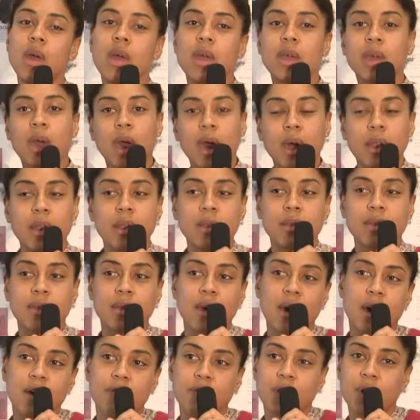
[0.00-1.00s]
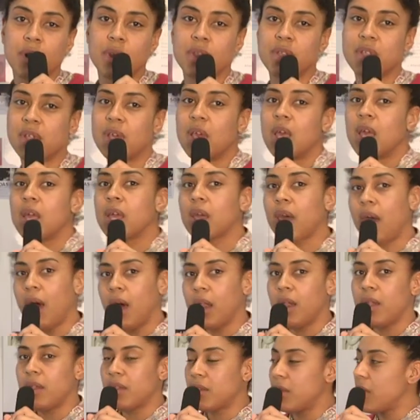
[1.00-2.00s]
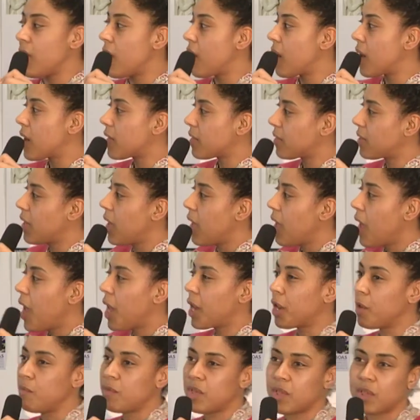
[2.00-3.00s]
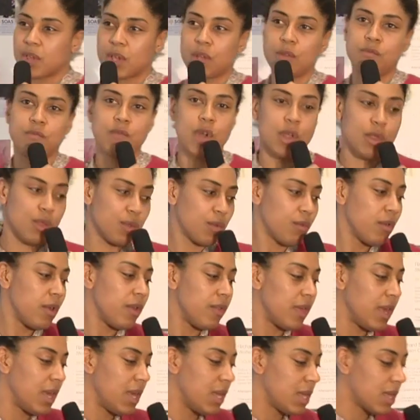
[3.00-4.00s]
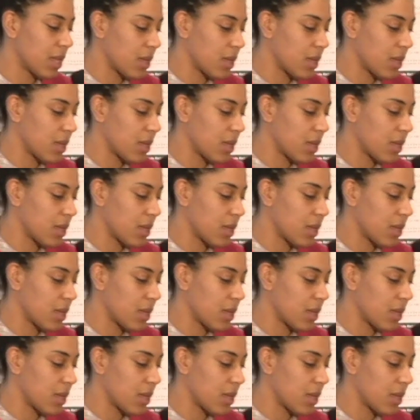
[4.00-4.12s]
coloured servant, coloured nurse. And I'm just going to run through these